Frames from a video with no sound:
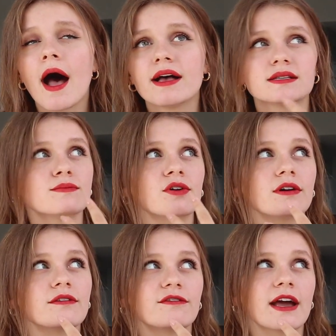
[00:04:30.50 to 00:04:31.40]
as more
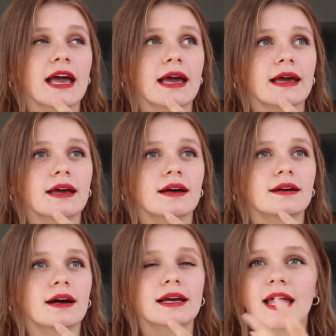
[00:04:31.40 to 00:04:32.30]
of a
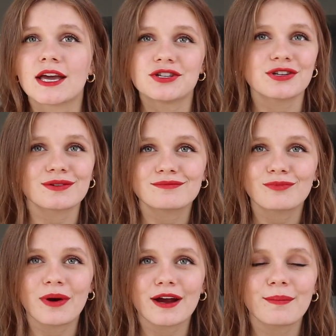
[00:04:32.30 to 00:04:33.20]
occasion
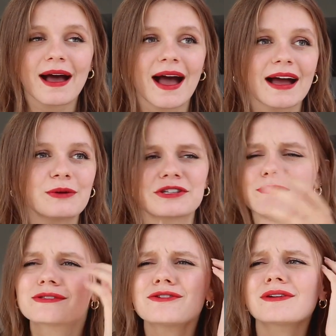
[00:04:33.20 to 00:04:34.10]
wear bag, which
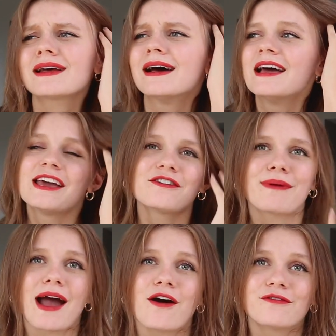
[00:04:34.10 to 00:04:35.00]
I'm still gonna, if
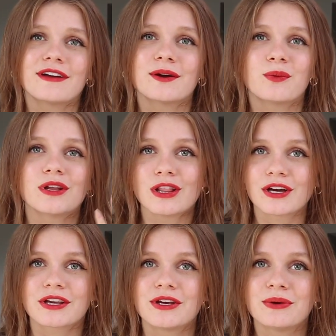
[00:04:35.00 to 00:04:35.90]
my outfit would
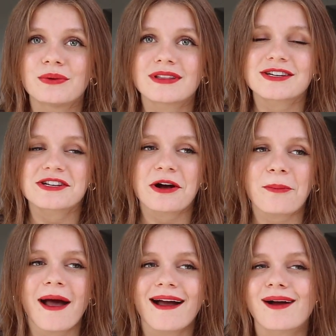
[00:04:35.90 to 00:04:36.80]
look cute with a Chanel
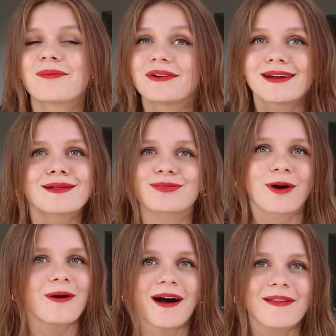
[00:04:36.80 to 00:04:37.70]
bag, I'm gonna
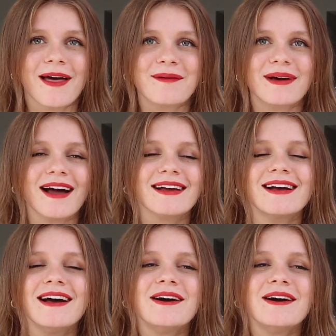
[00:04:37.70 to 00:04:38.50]
throw on that bag.